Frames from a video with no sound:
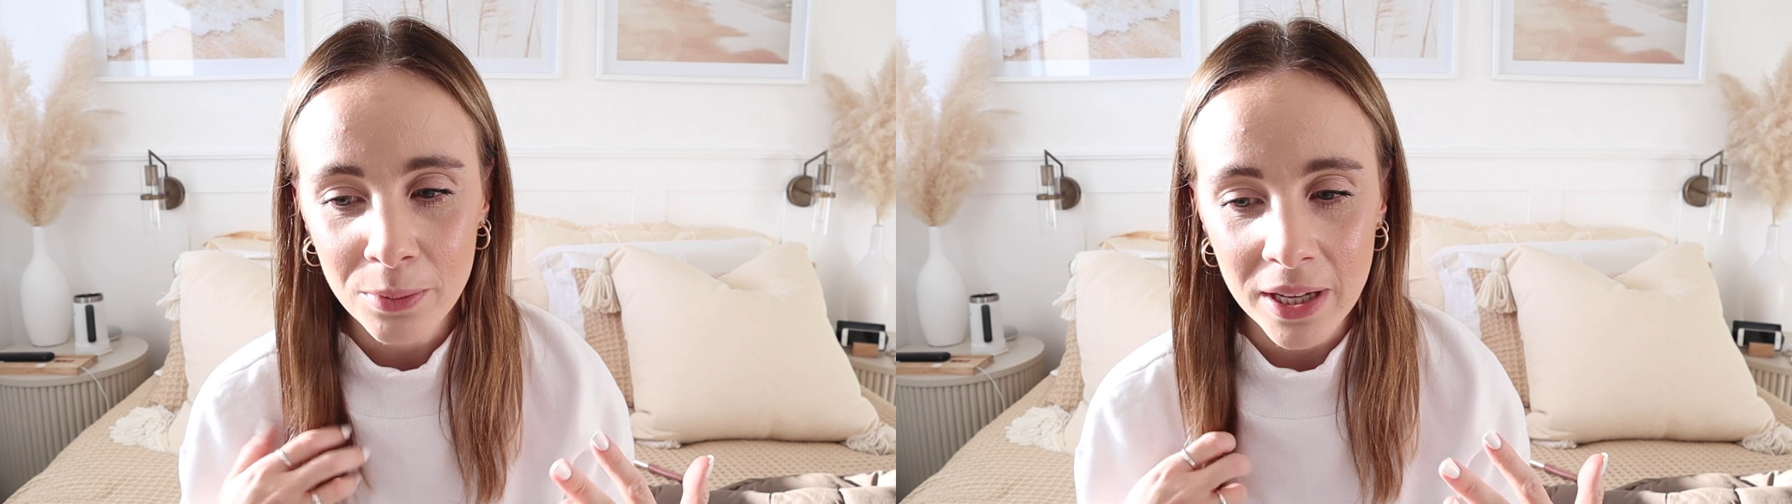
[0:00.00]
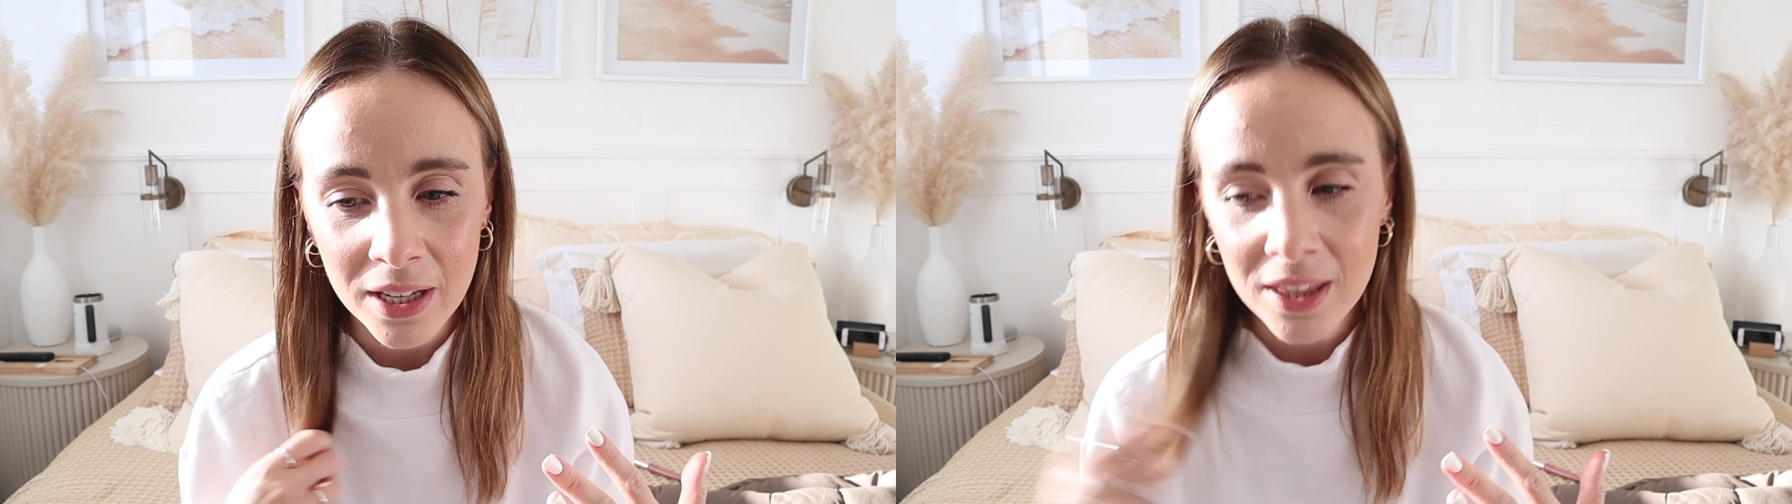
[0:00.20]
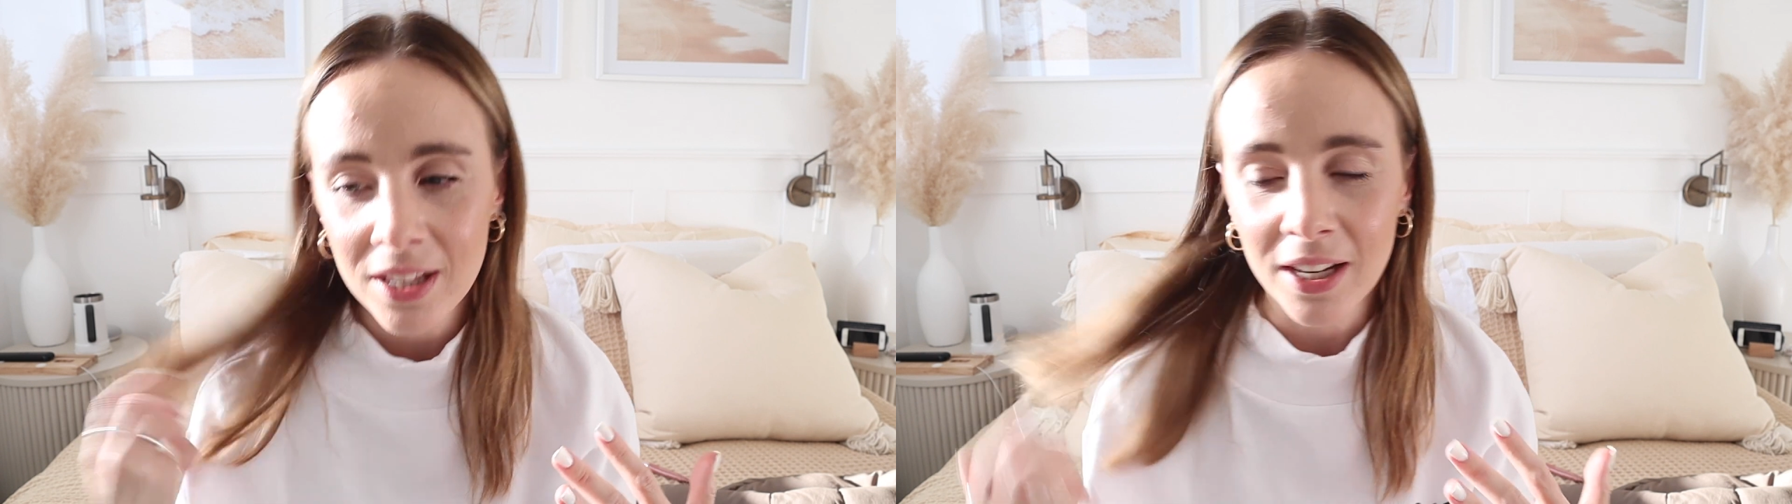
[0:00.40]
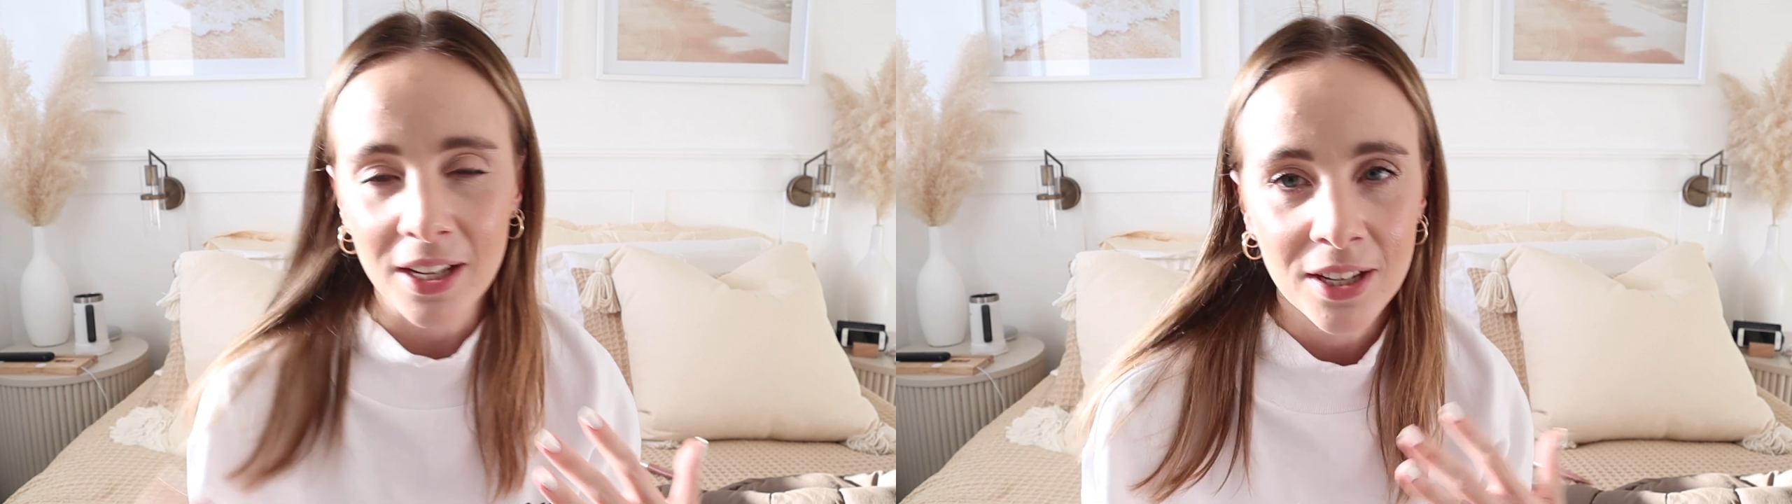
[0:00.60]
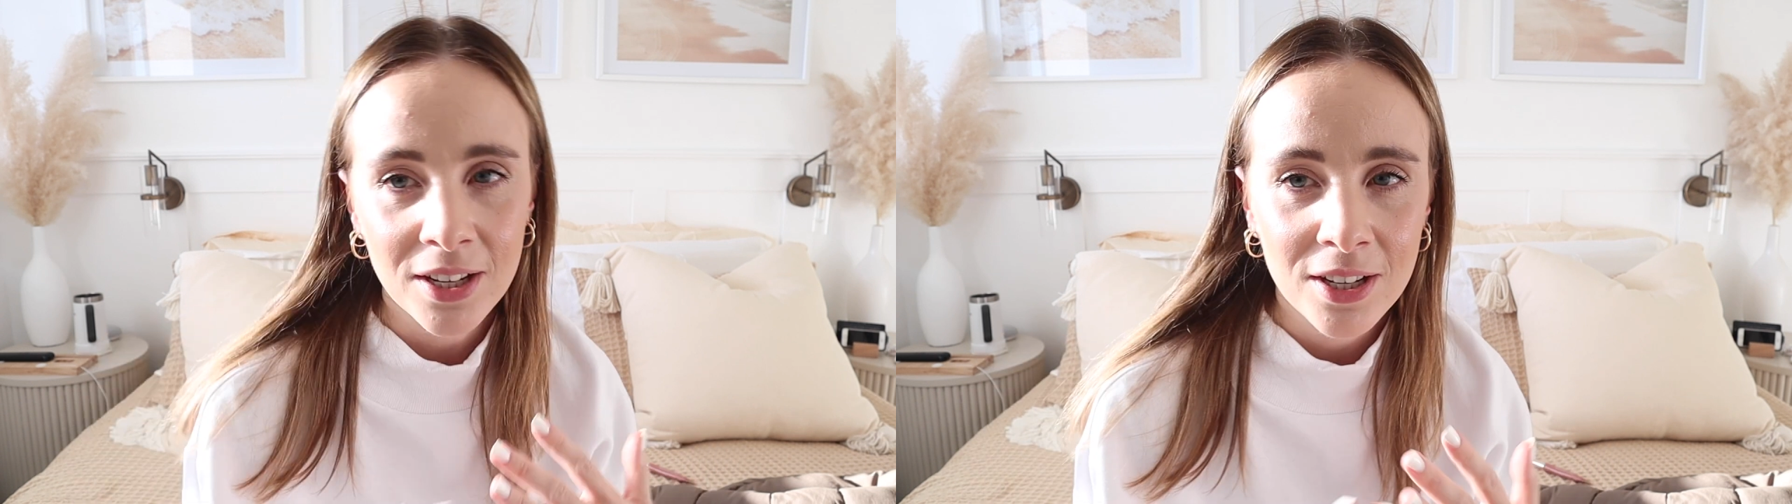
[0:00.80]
me, anything like